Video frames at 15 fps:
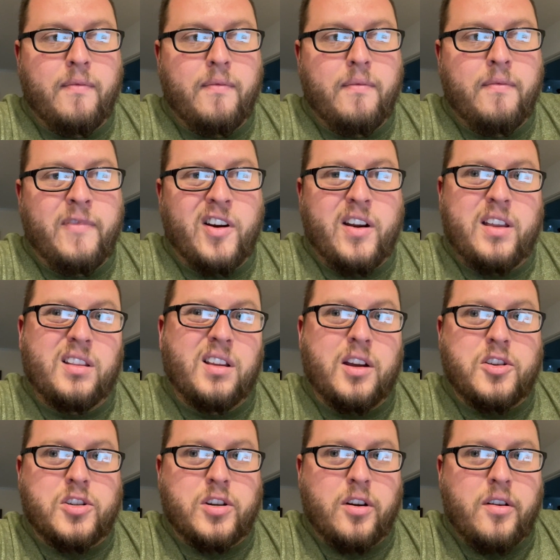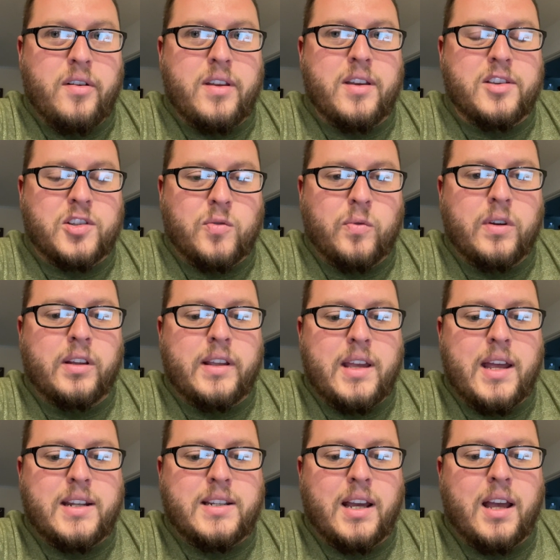very luxurious really
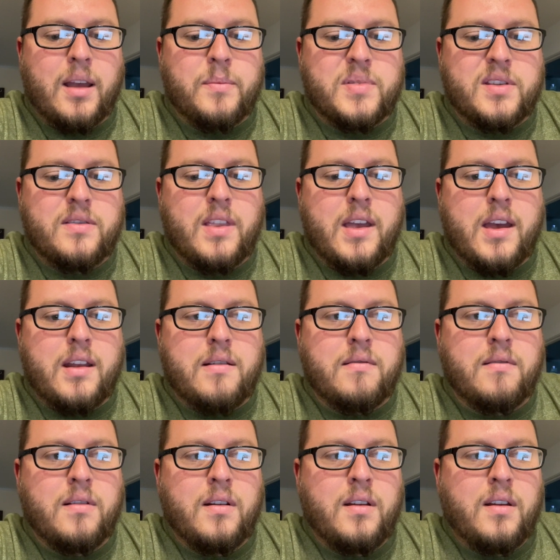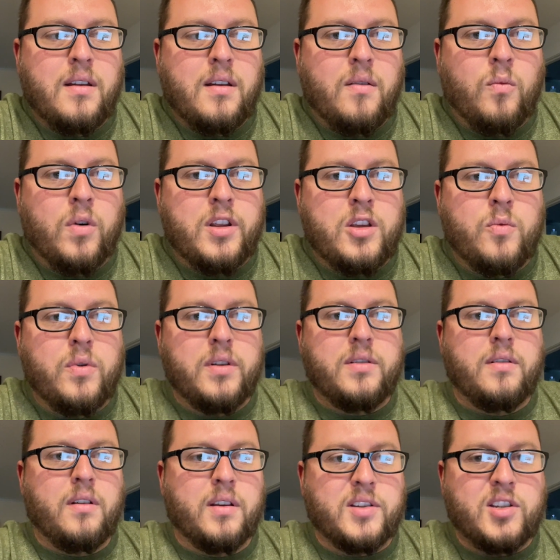at times than what you would
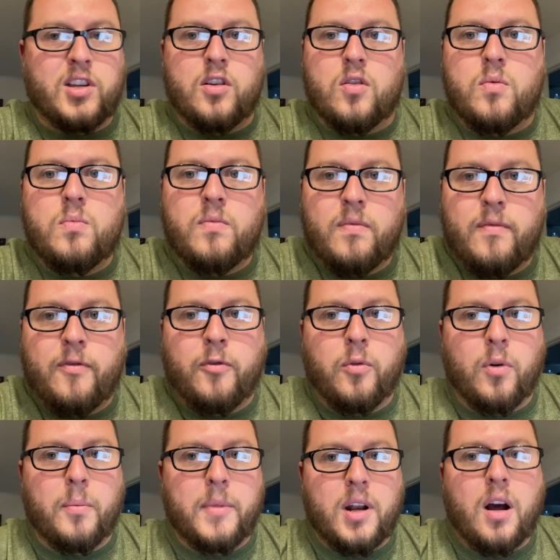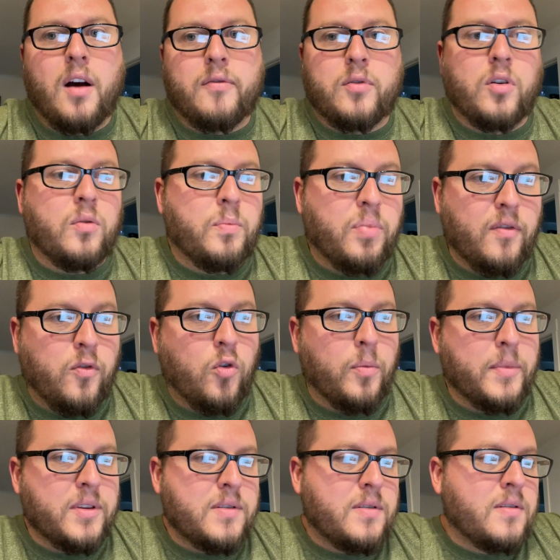assume from an off-road
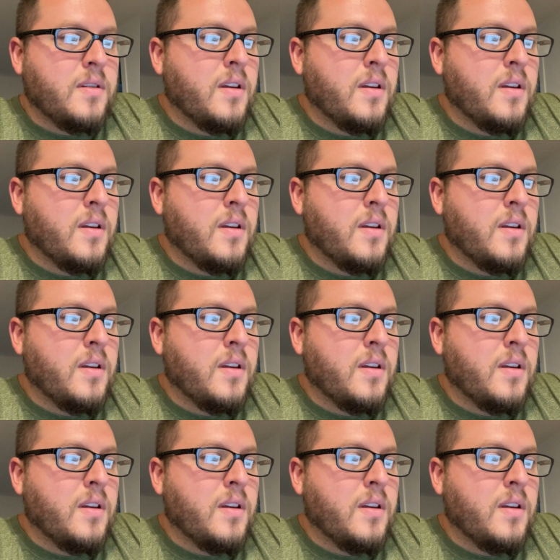performance